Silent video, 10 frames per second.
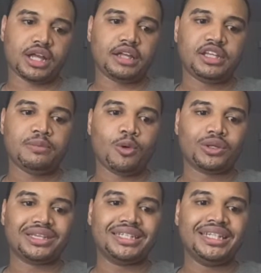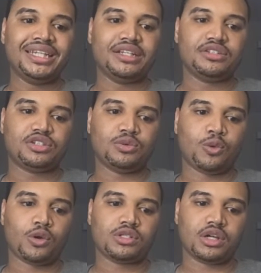more lenient
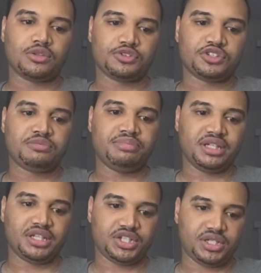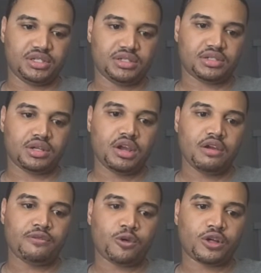towards other species.
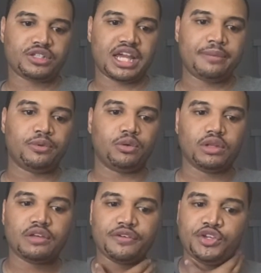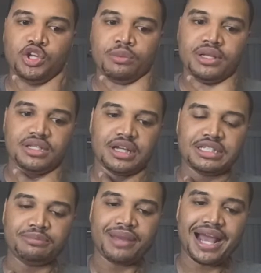For example, if a human
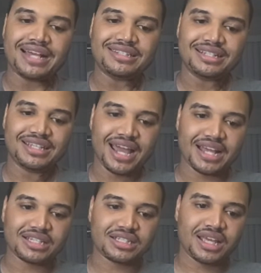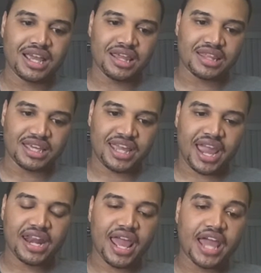doesn't pass the test, they can't
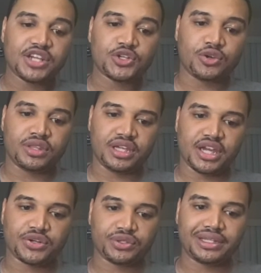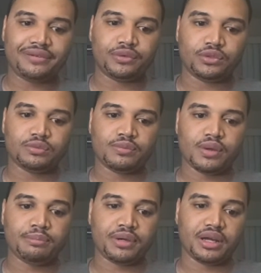enter the inner level,
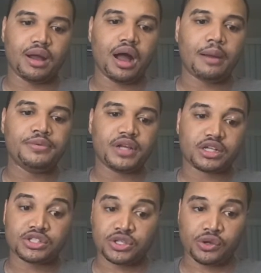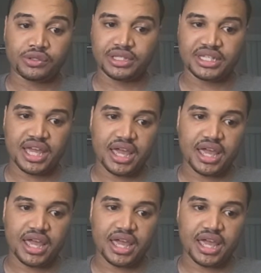but objects certainly can.